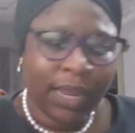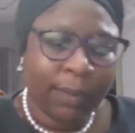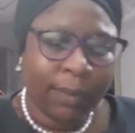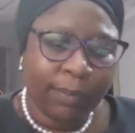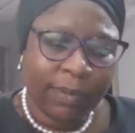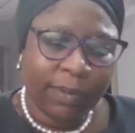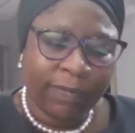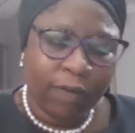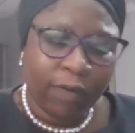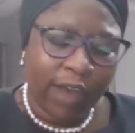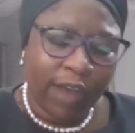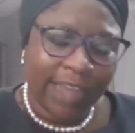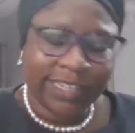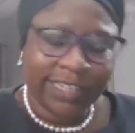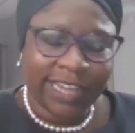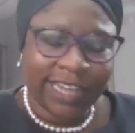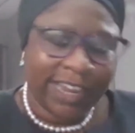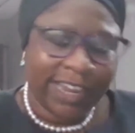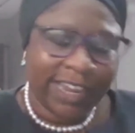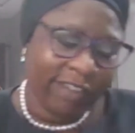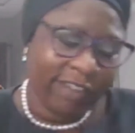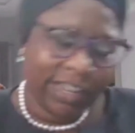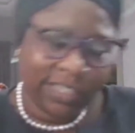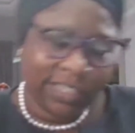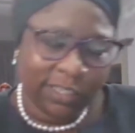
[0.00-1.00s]
Before I
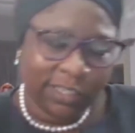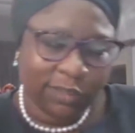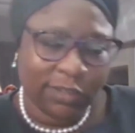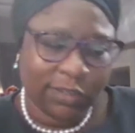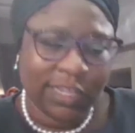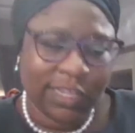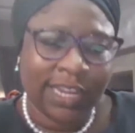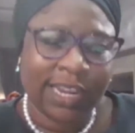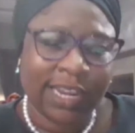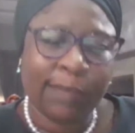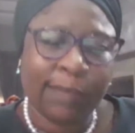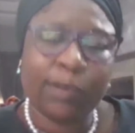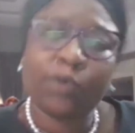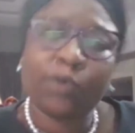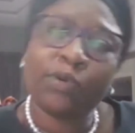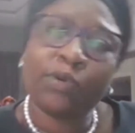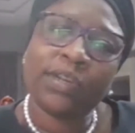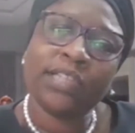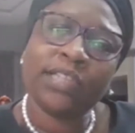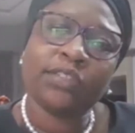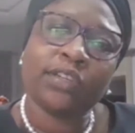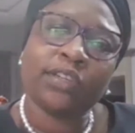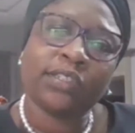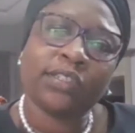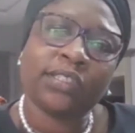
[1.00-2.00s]
digress into that, let me
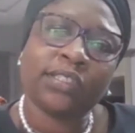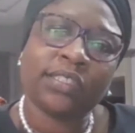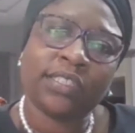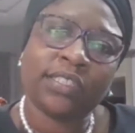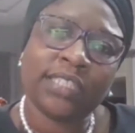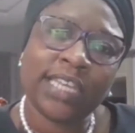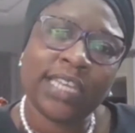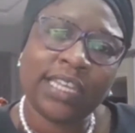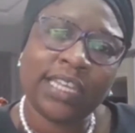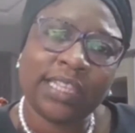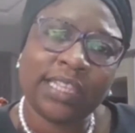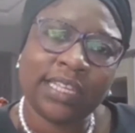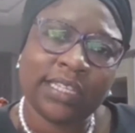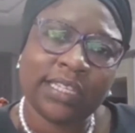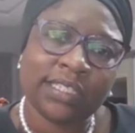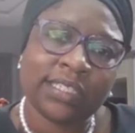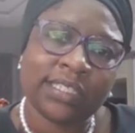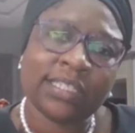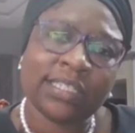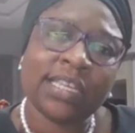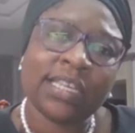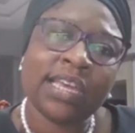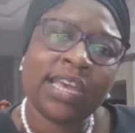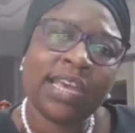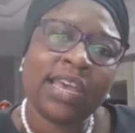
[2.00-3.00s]
quickly just say this.
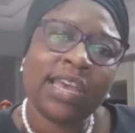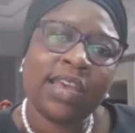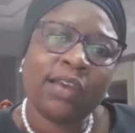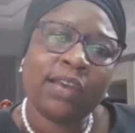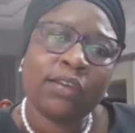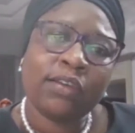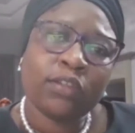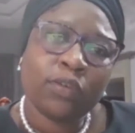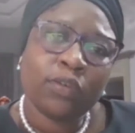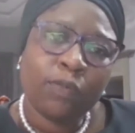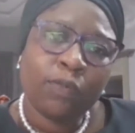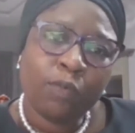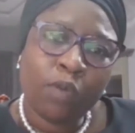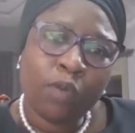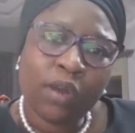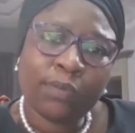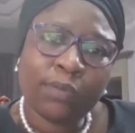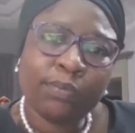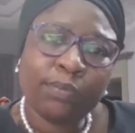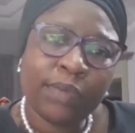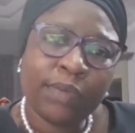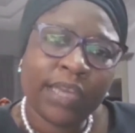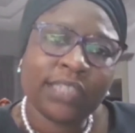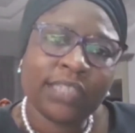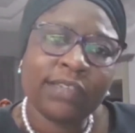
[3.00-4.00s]

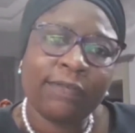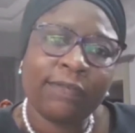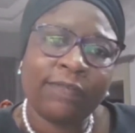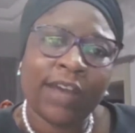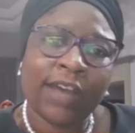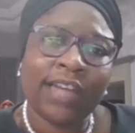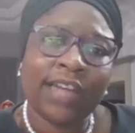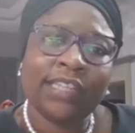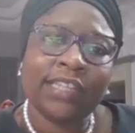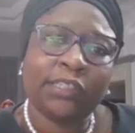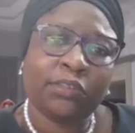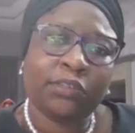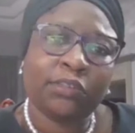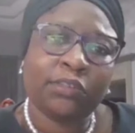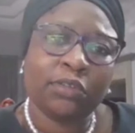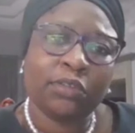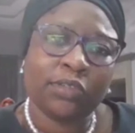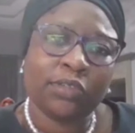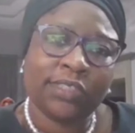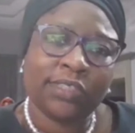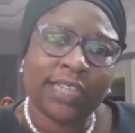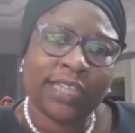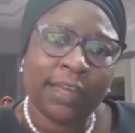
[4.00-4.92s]
What makes a valid trust?